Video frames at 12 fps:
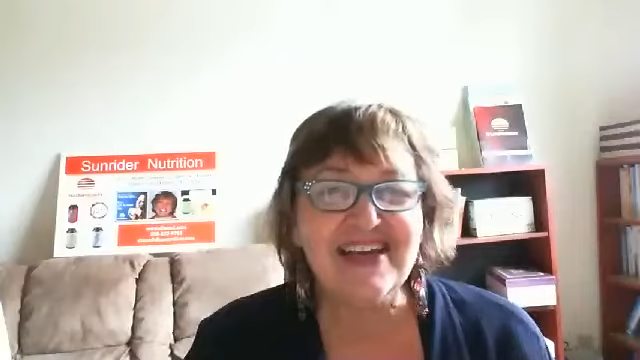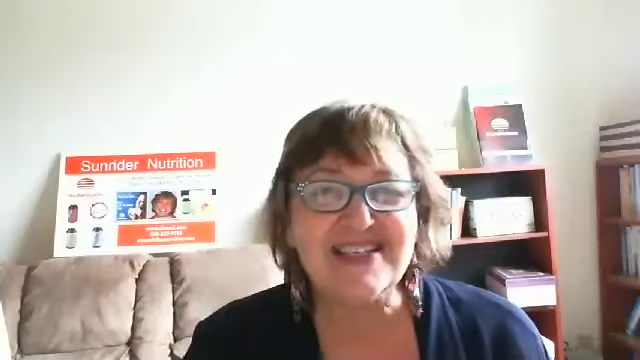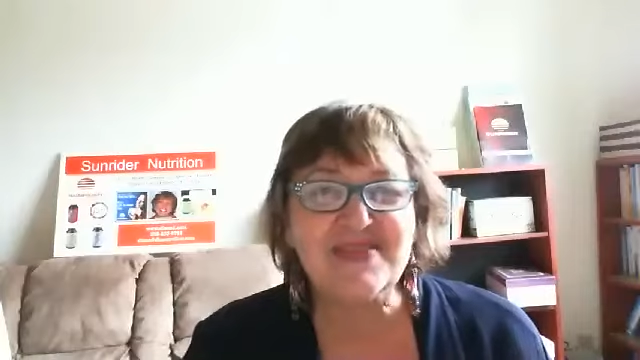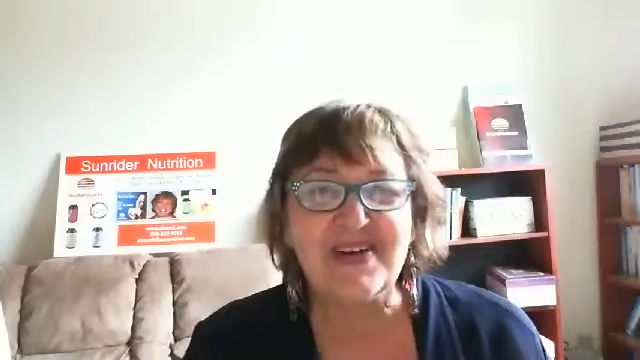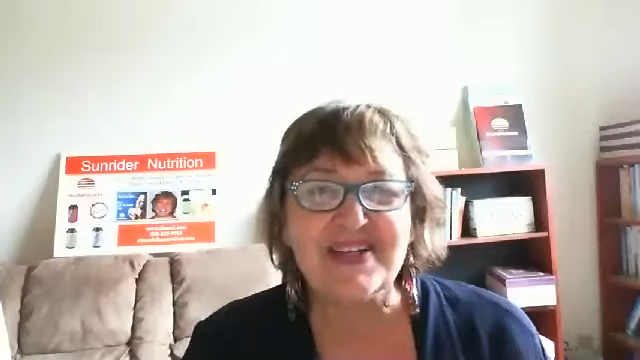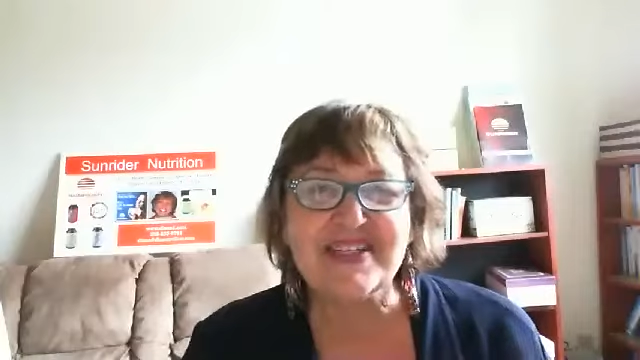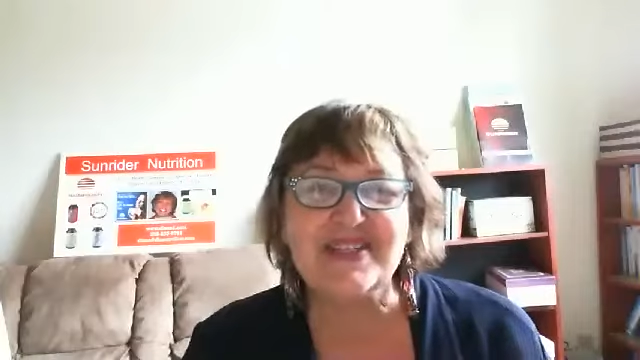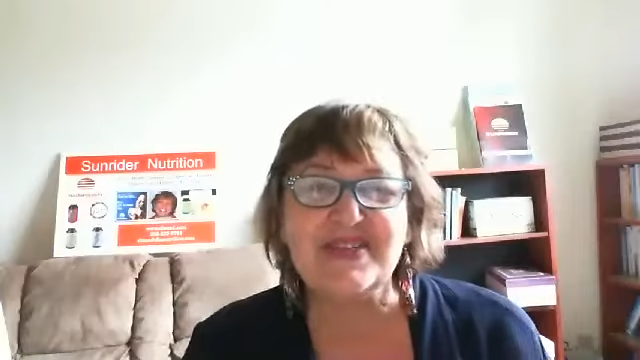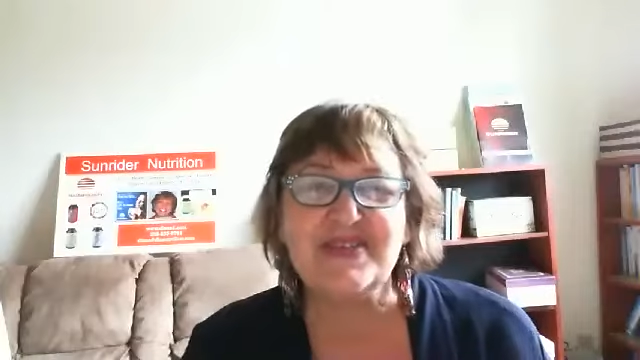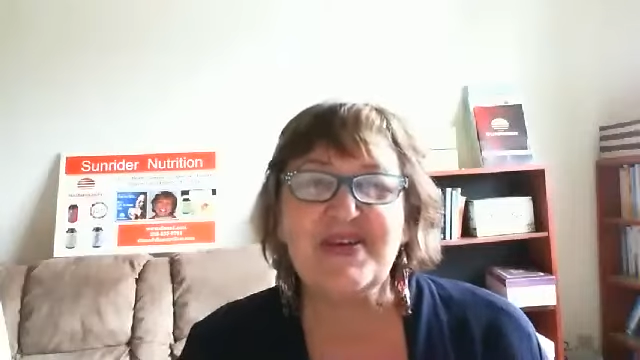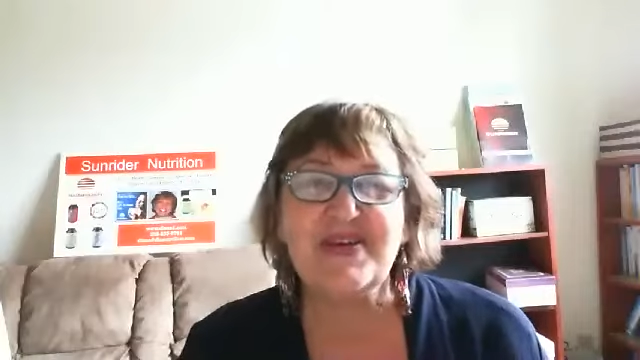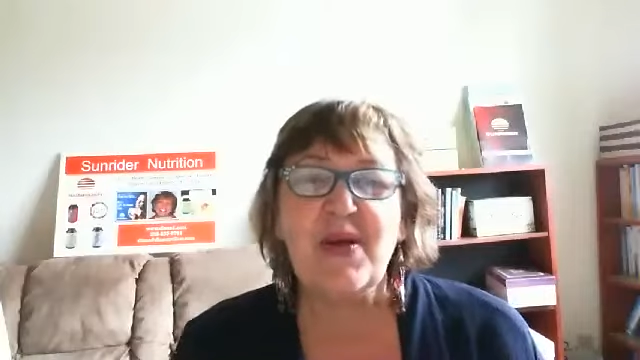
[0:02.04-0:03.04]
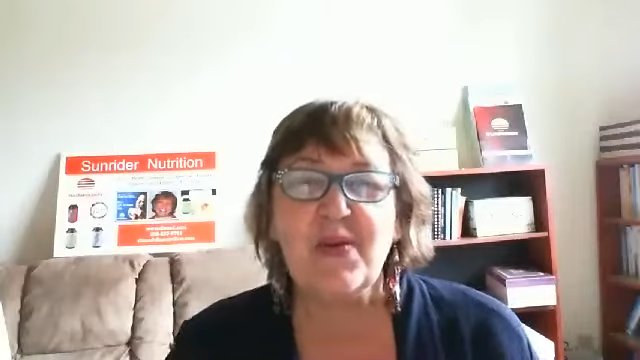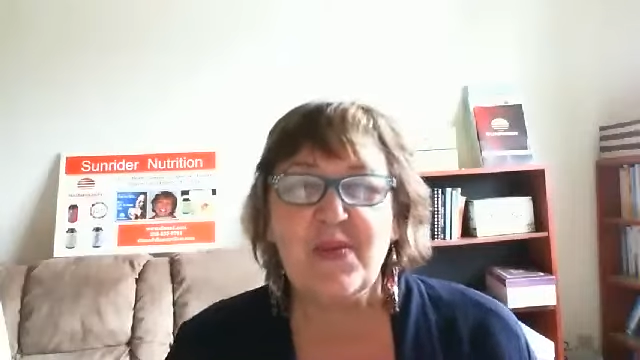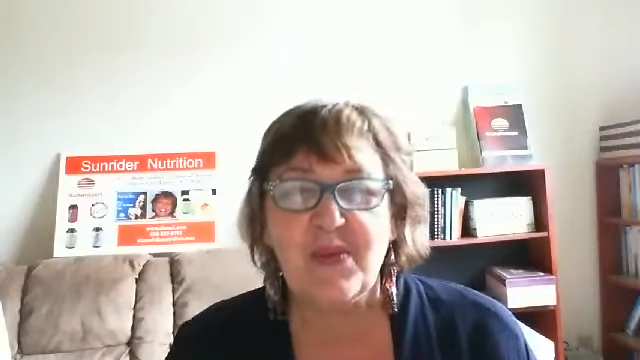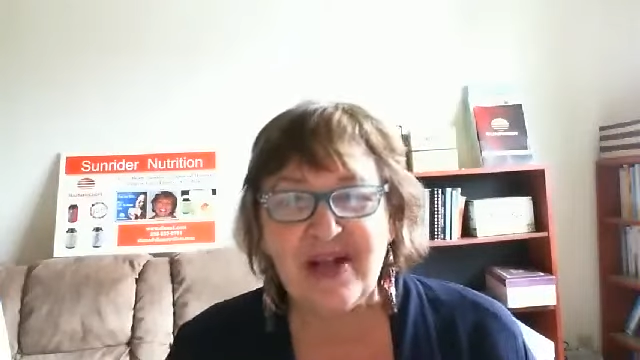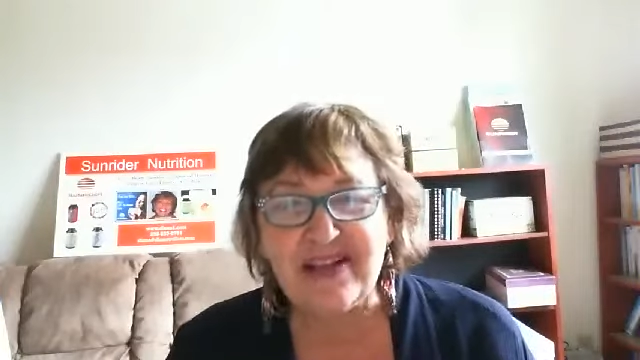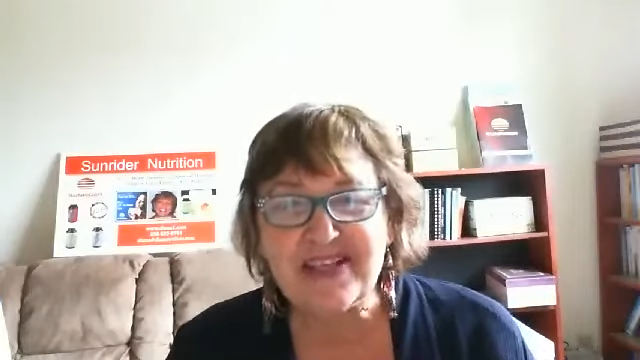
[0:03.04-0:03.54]
I just want to
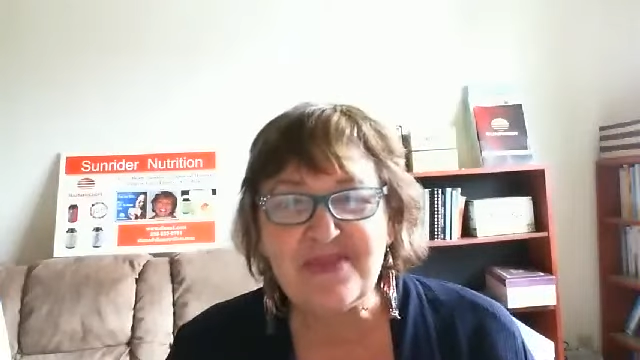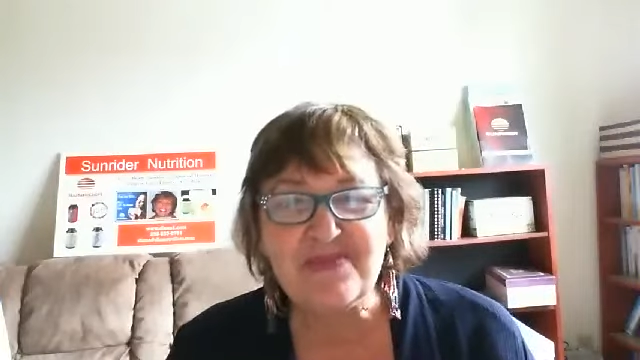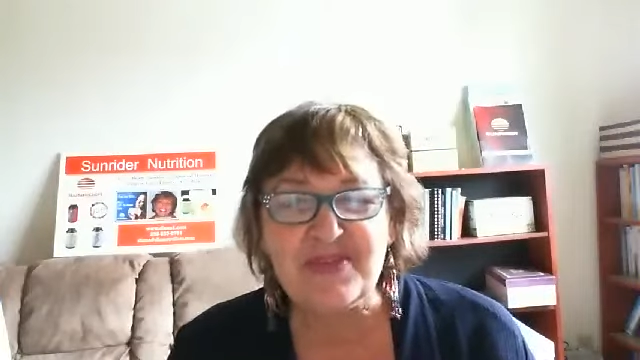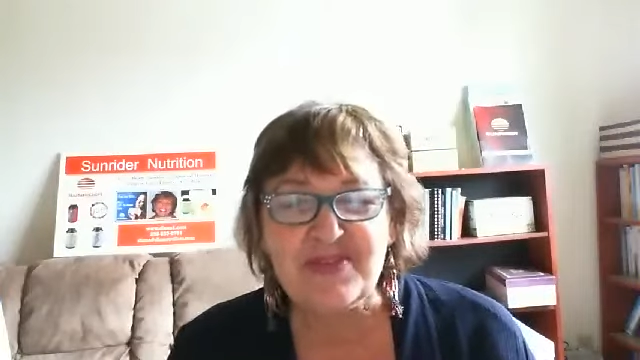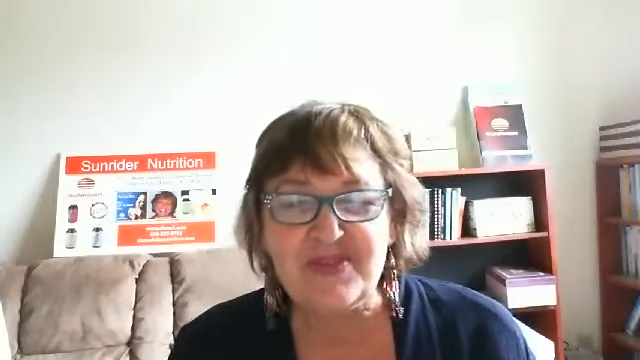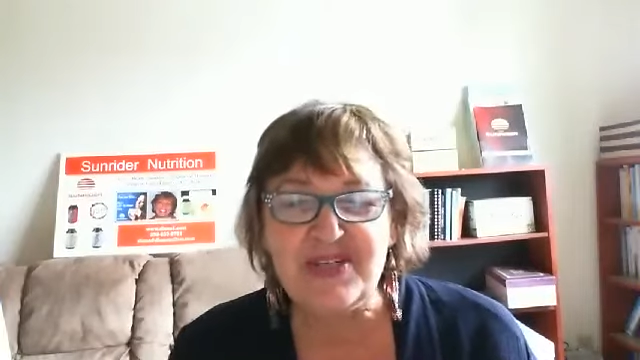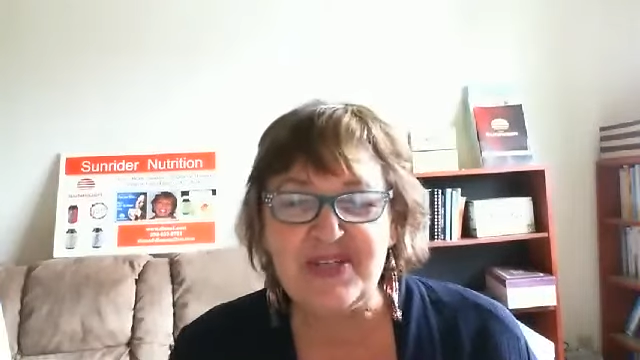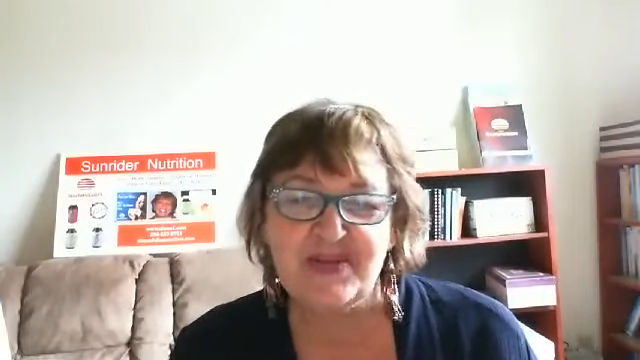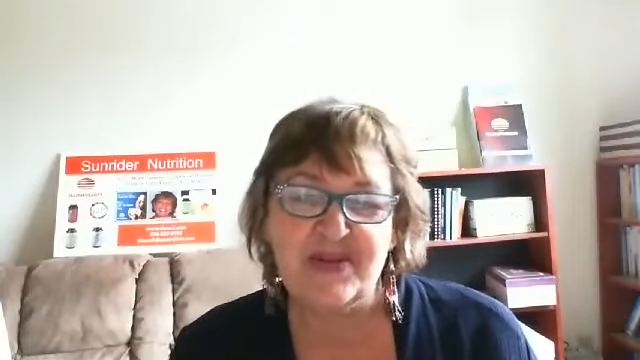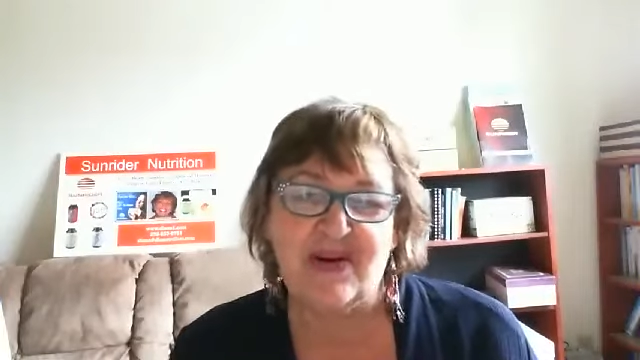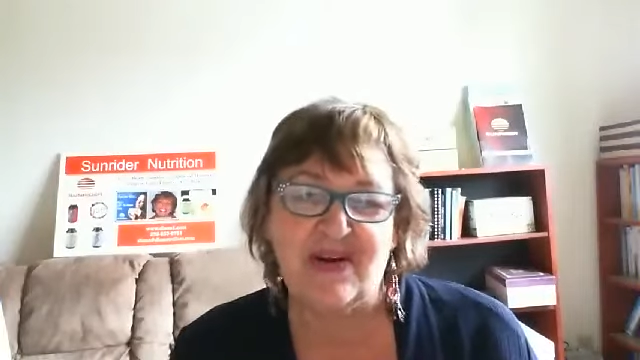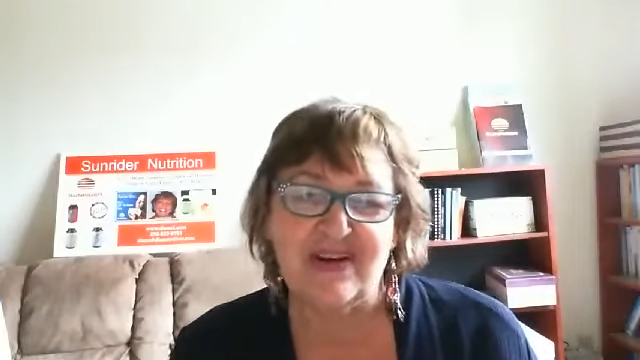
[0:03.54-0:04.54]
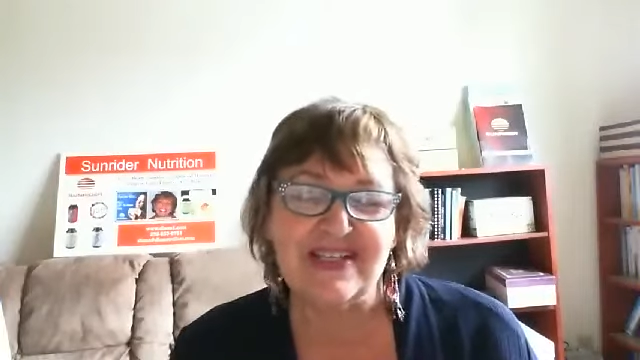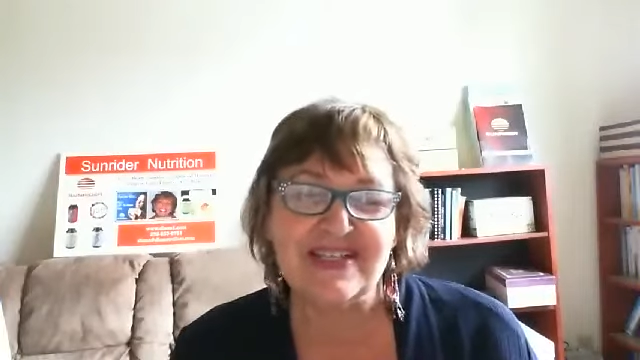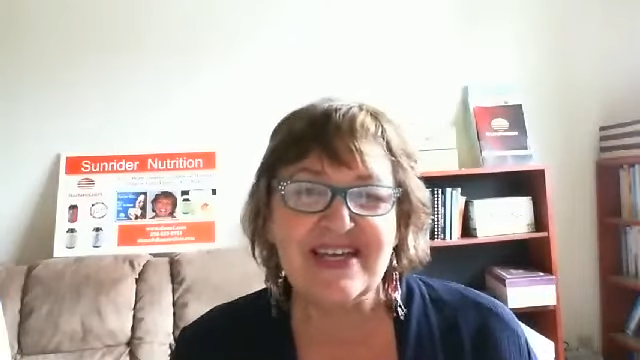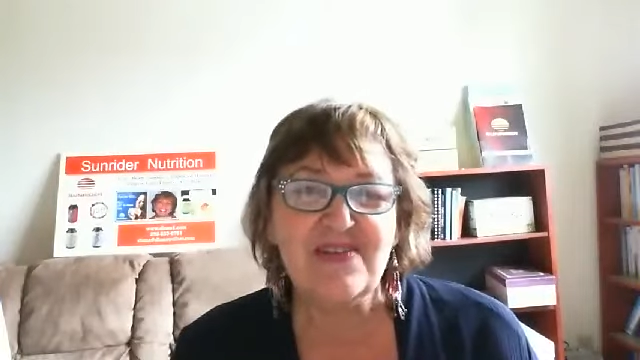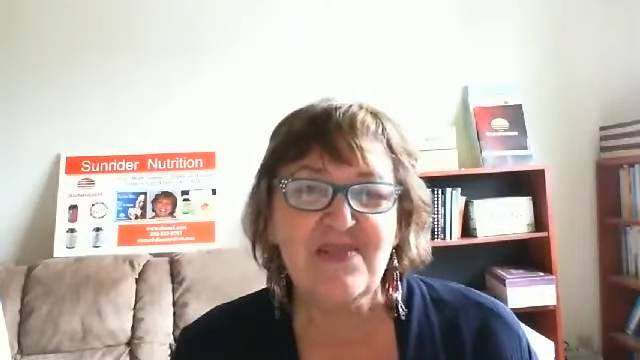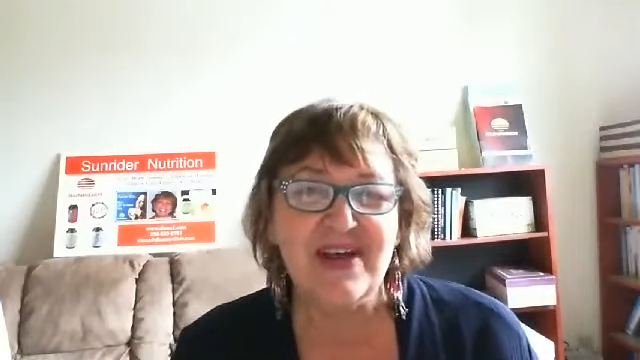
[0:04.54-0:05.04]
welcome you to our
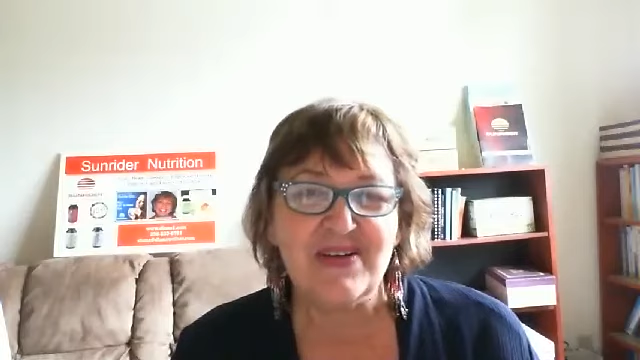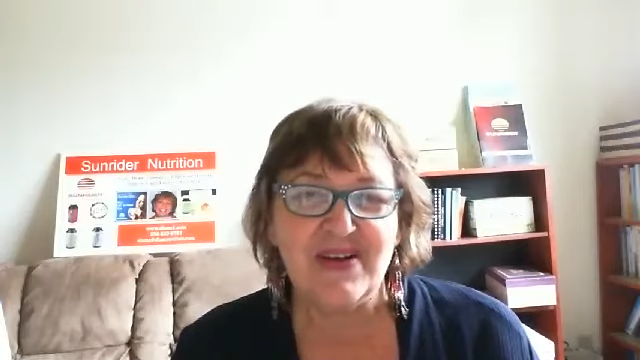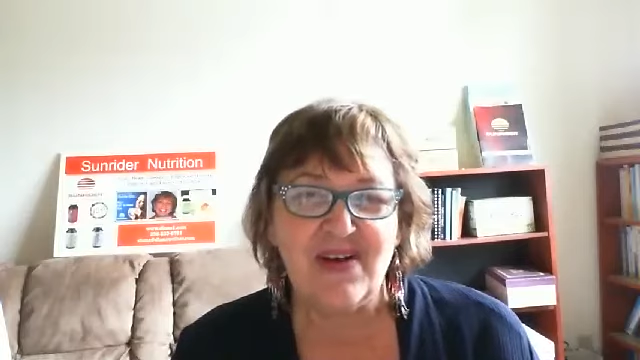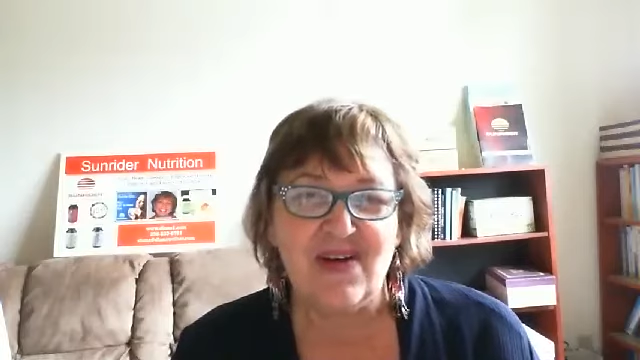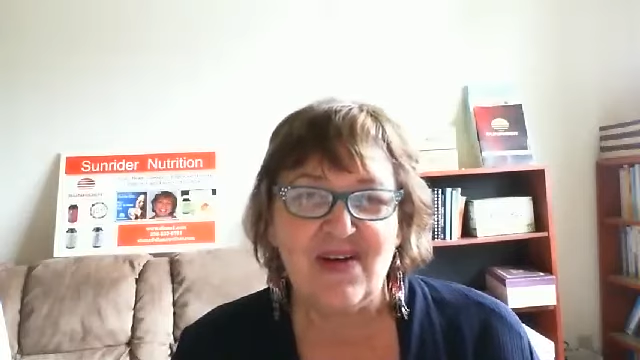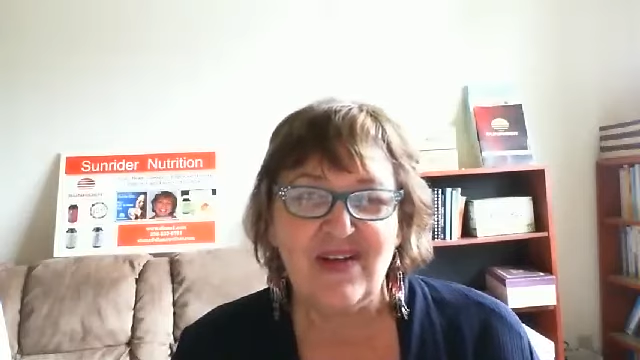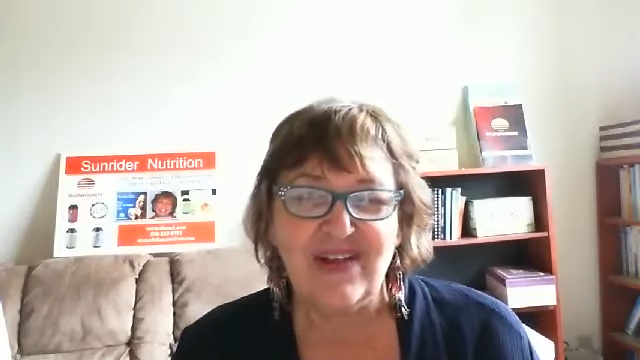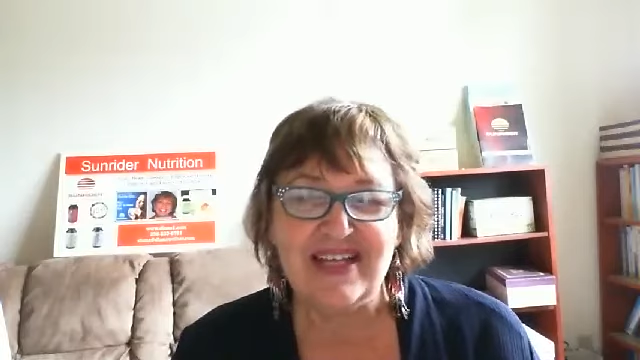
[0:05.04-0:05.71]
Sunrider call,